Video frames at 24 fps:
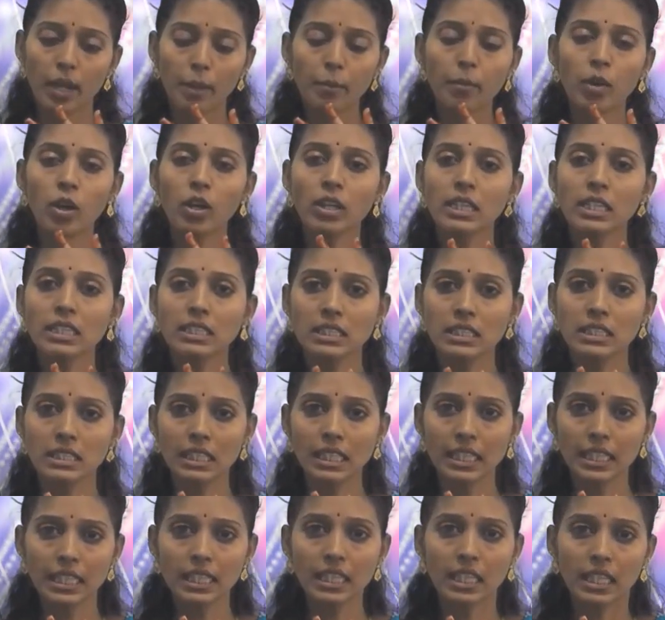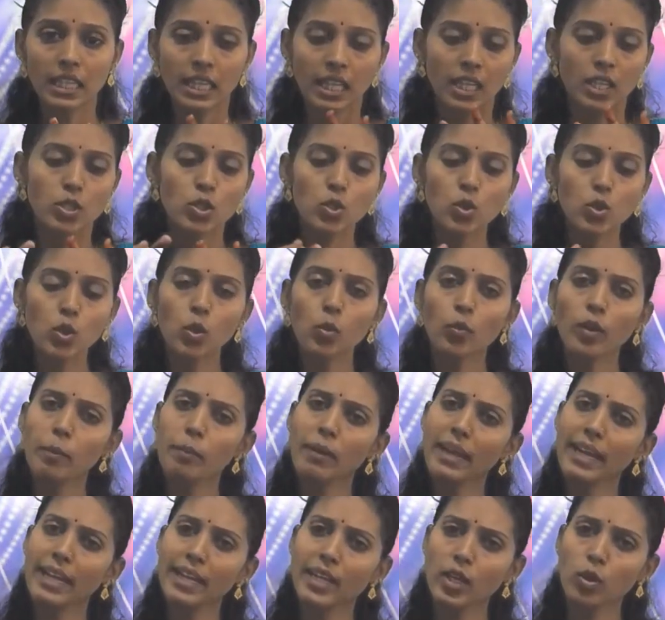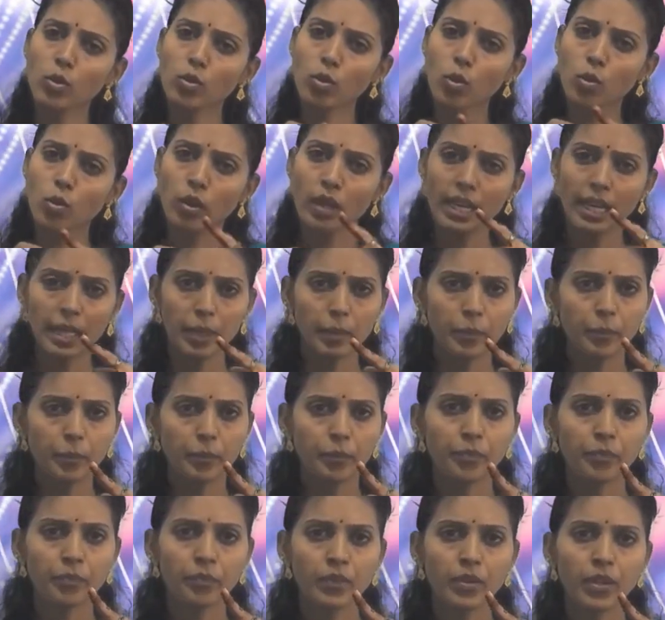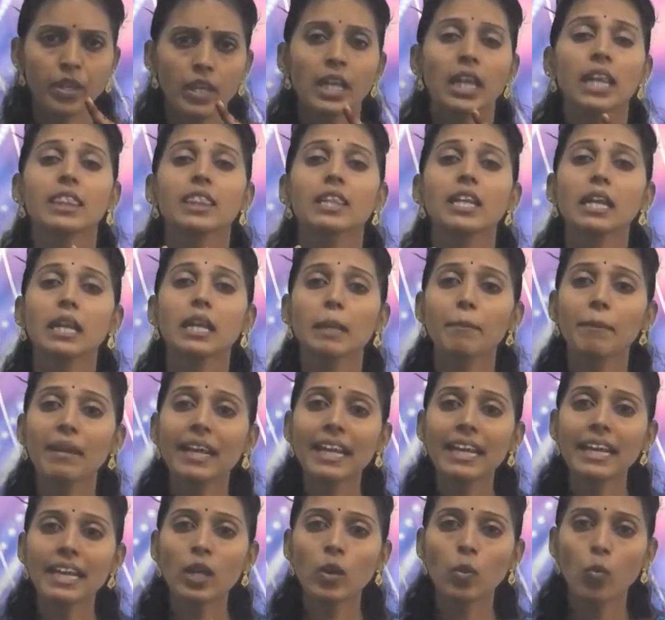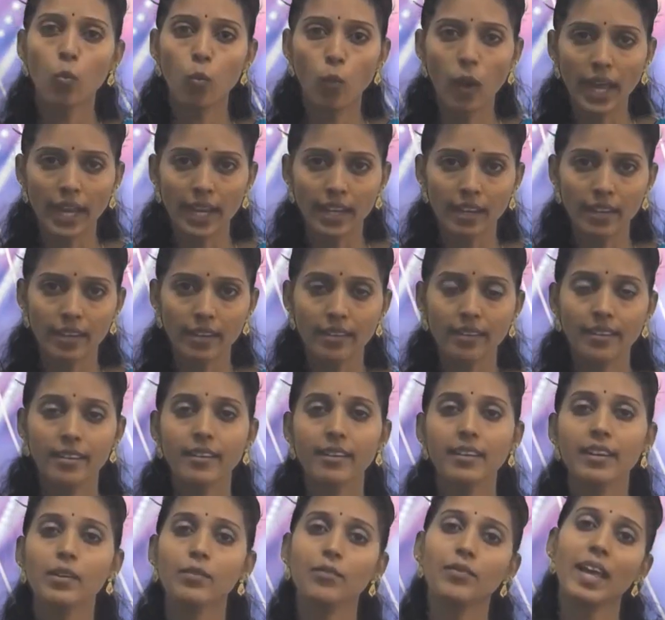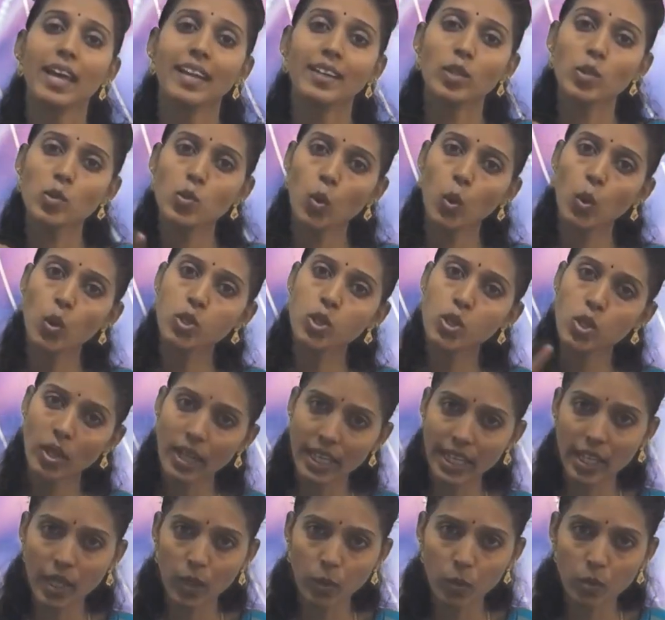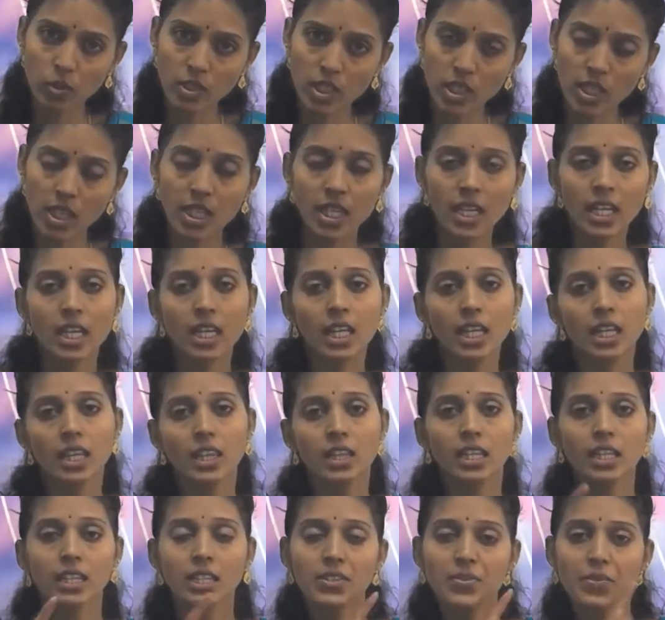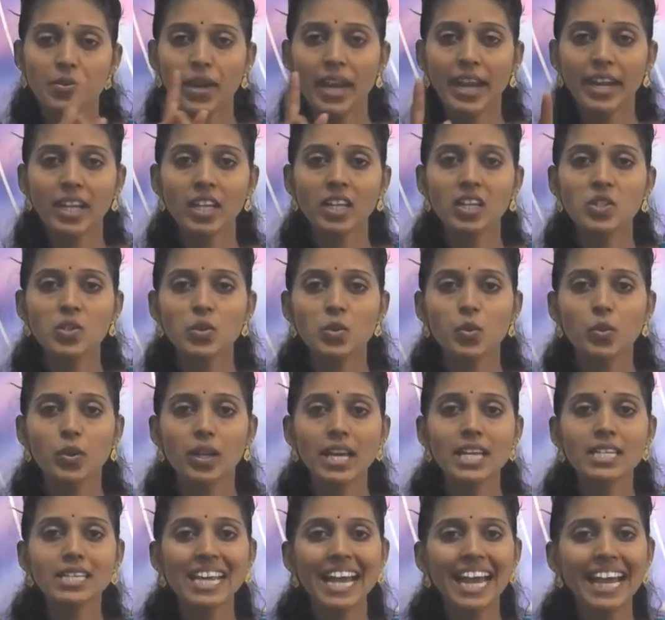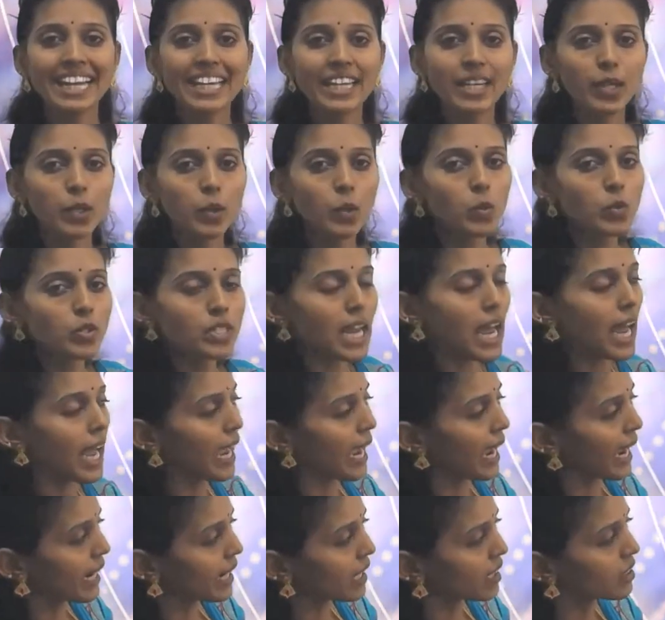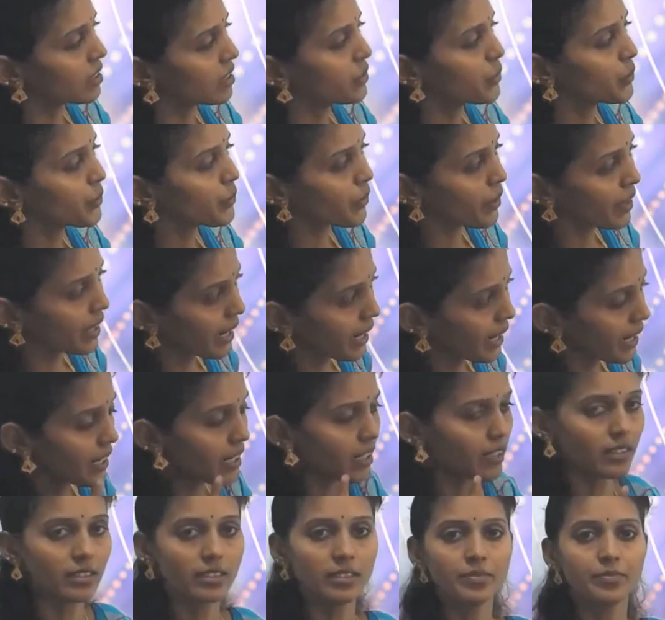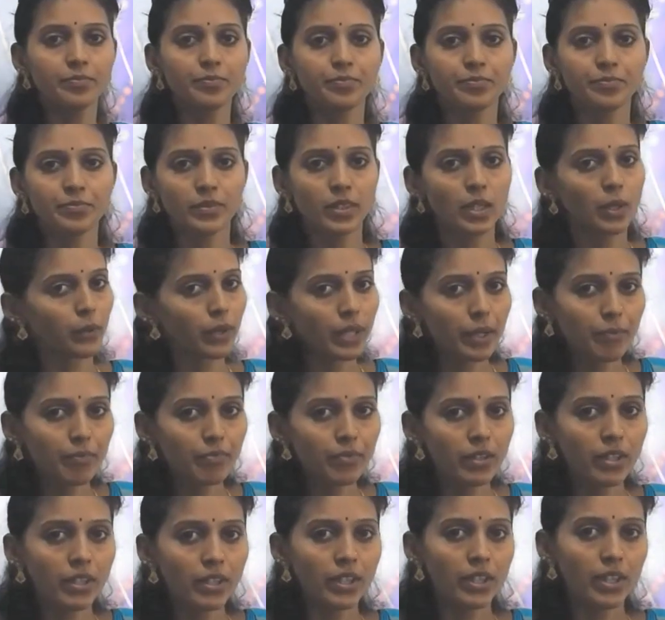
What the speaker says: Among these 3, 2 will be acute only. The remaining 1, if that is also acute, then the triangle is known as acute angled triangle. Okay.